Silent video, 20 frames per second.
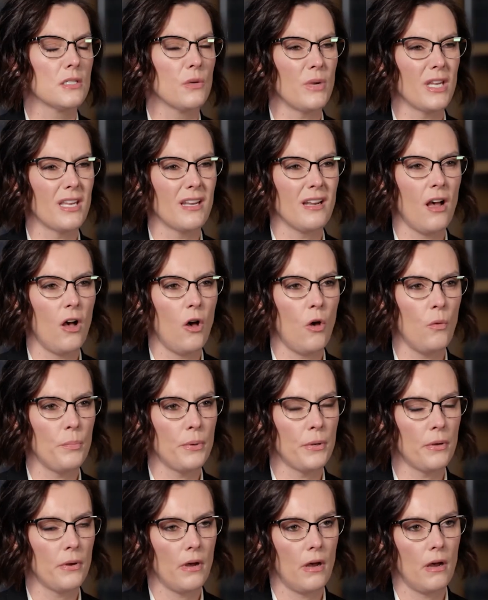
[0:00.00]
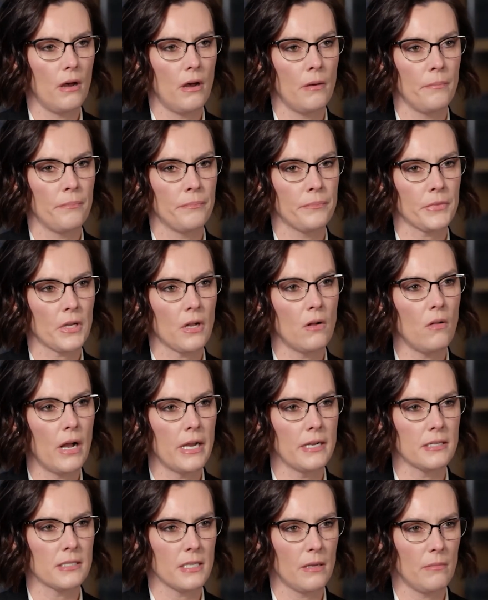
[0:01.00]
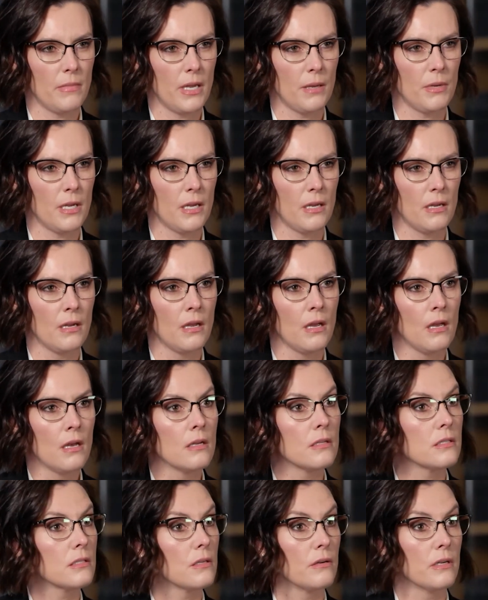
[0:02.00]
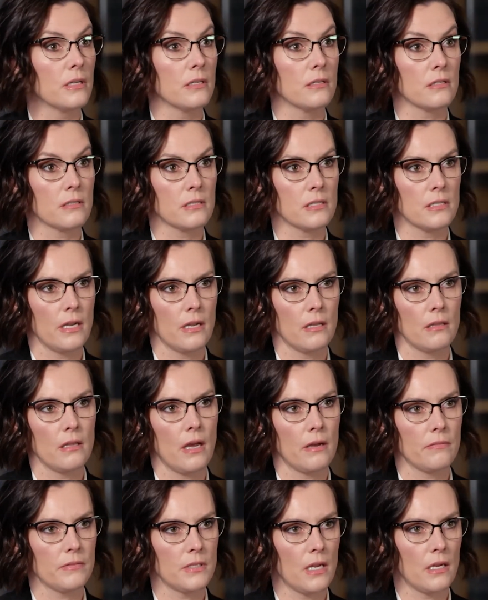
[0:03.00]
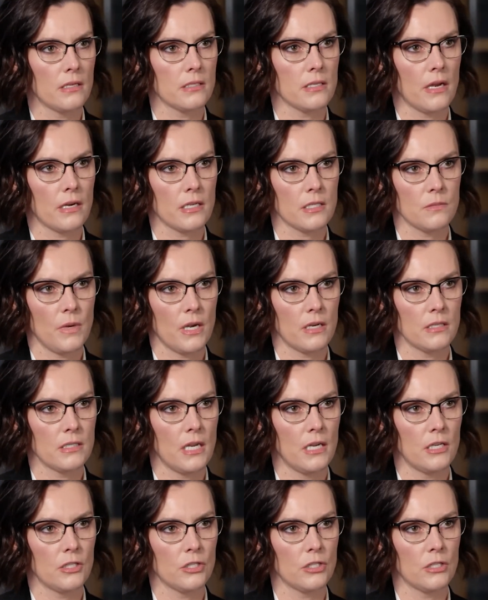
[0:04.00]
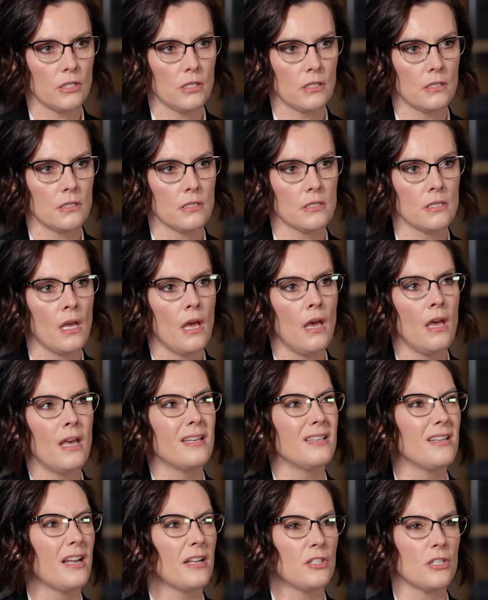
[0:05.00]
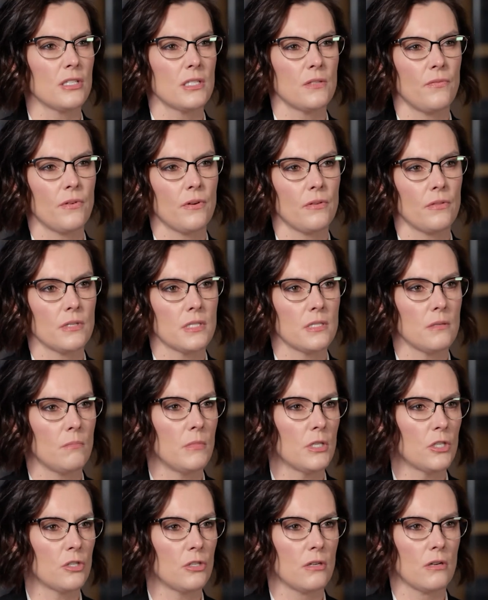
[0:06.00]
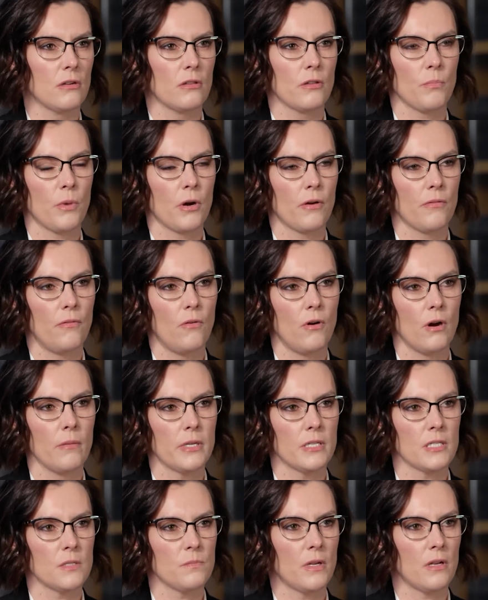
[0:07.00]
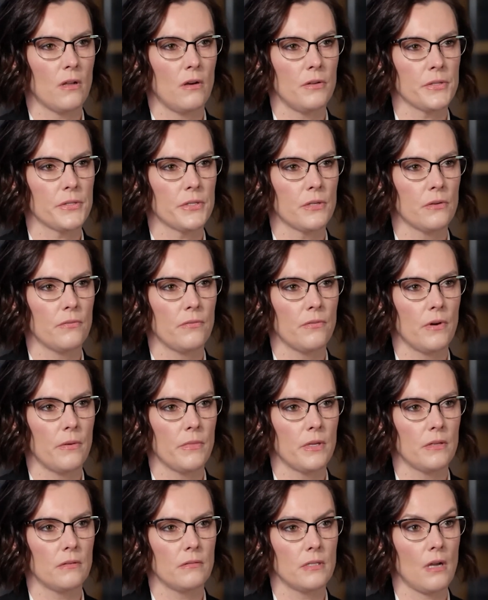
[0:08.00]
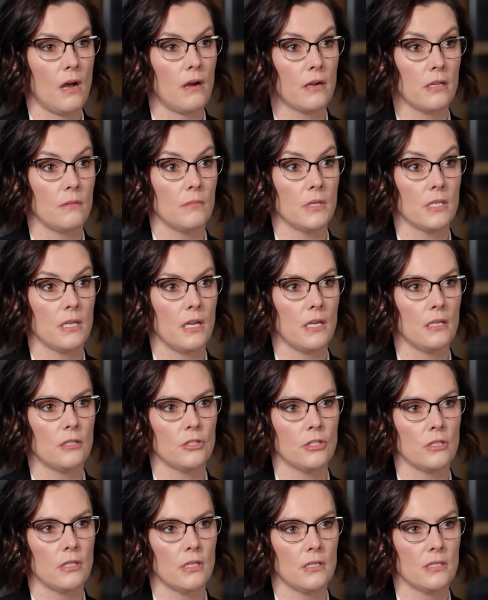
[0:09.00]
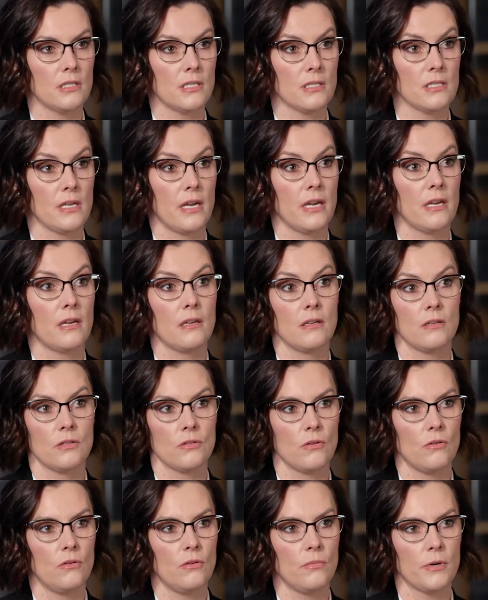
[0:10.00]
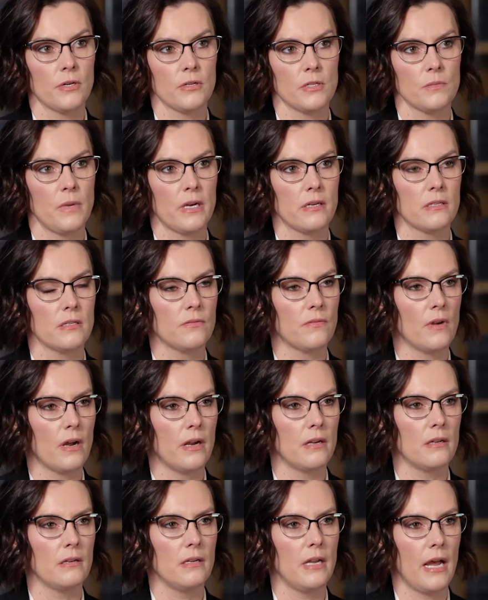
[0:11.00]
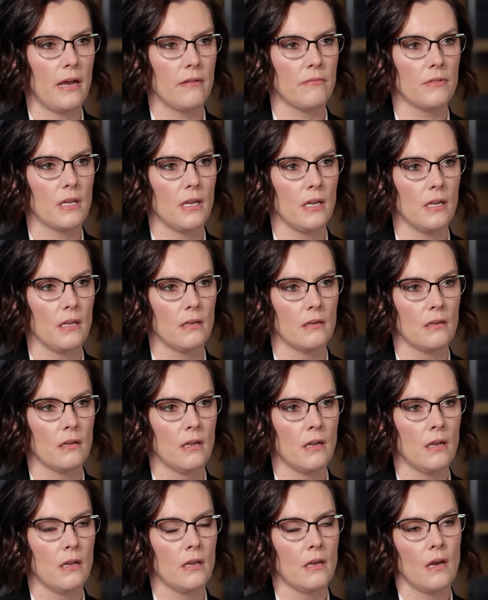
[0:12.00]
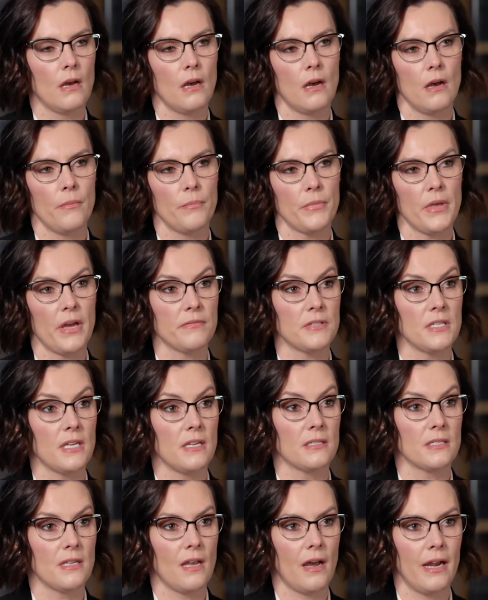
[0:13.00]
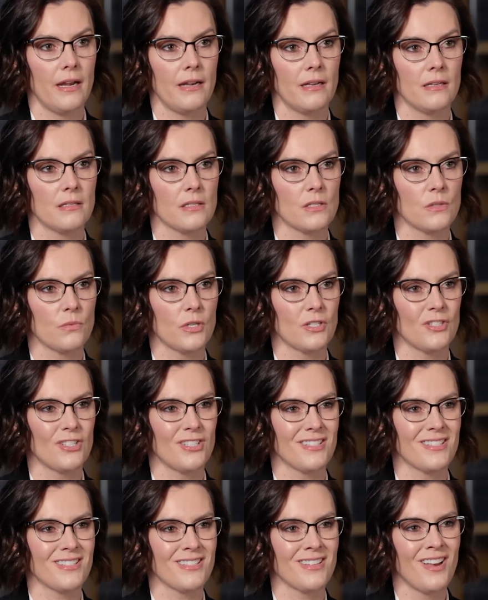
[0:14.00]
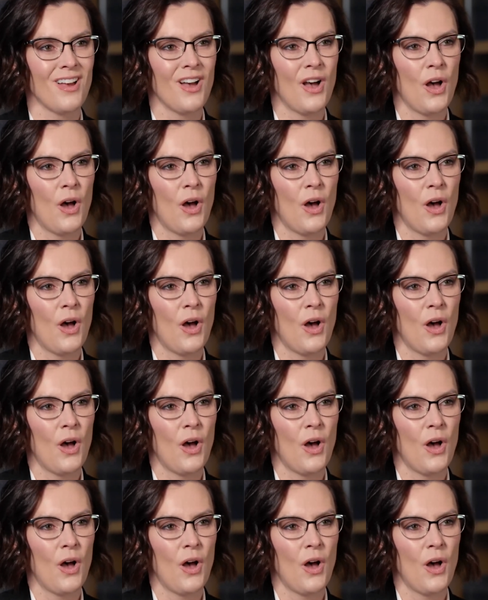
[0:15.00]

So we can help clients that maybe don't understand the FDA's expectations, not just for the submission or the performance, but also from the documentation and design control perspective, kind of navigate the FDA's guidance, which is